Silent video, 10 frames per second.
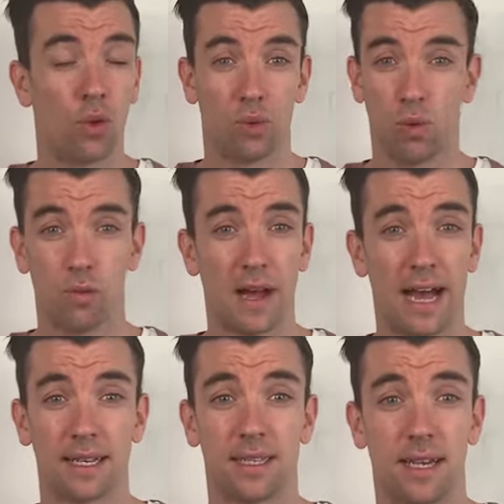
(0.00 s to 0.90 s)
with warmer
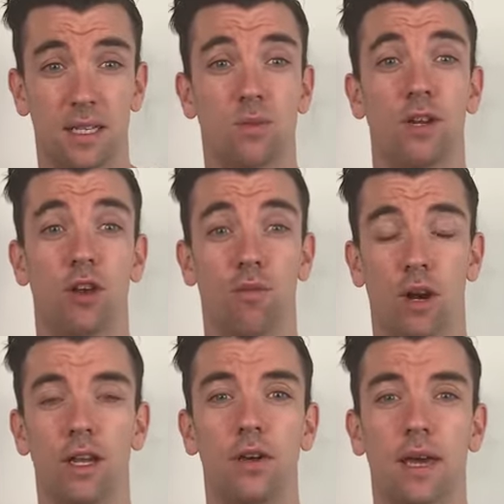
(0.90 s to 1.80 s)
assets when you're
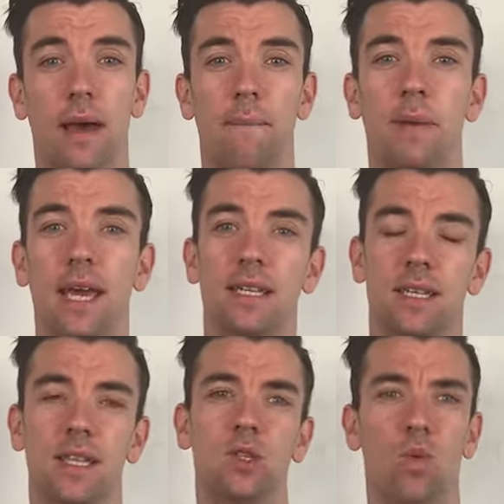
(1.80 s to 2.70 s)
running your campaigns.
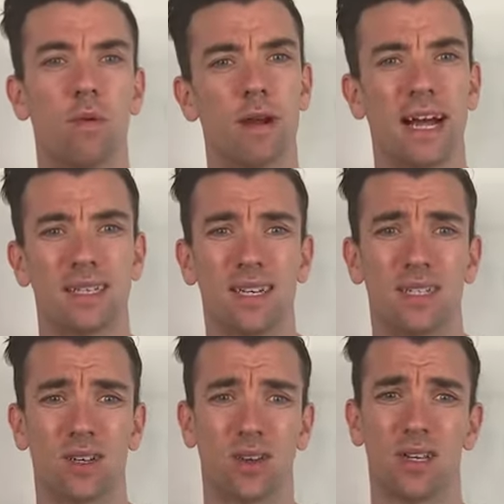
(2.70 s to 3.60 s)
And these warmer
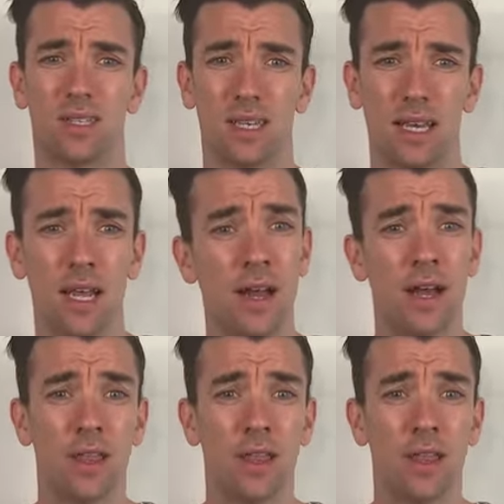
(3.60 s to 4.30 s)
assets are going to see